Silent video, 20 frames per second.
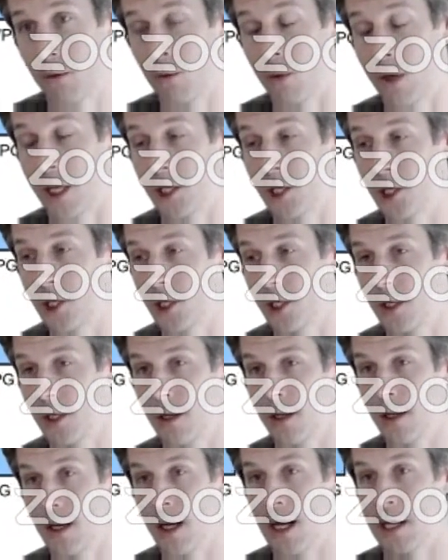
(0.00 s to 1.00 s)
which
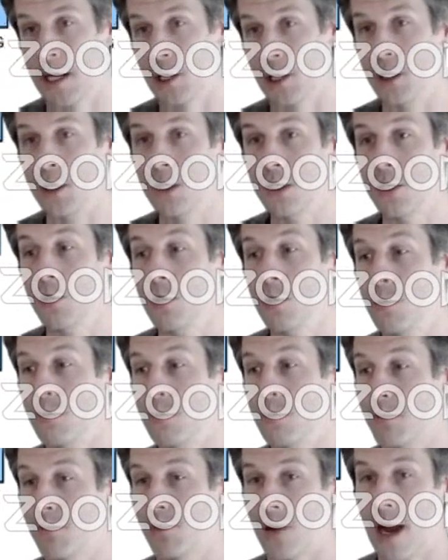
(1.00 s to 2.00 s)

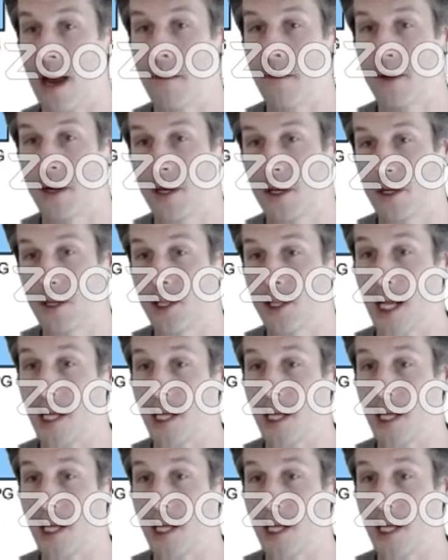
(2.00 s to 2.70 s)
consumes parameters